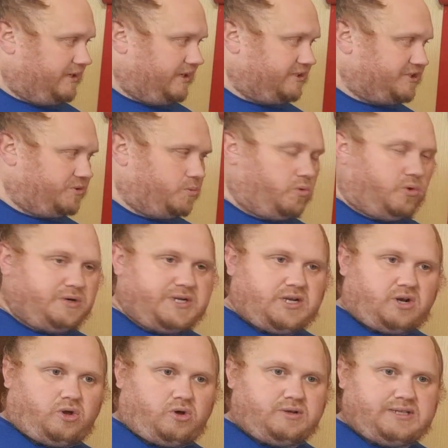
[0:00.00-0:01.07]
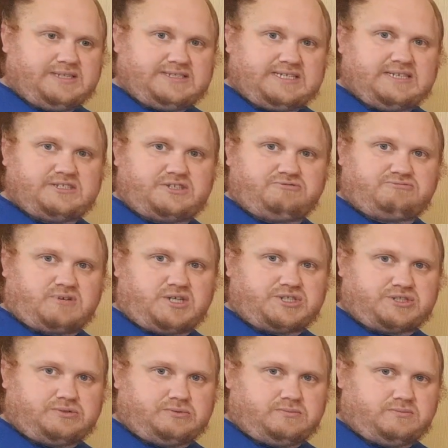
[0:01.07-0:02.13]
as you're walking along. They tend to
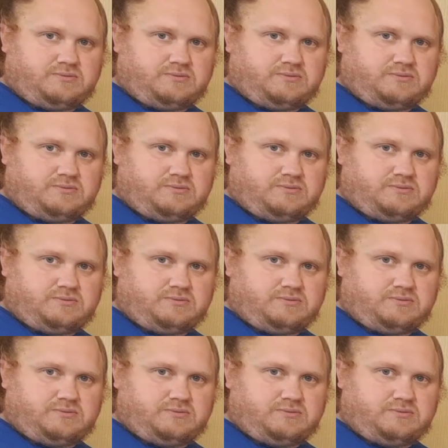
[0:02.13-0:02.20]
rustle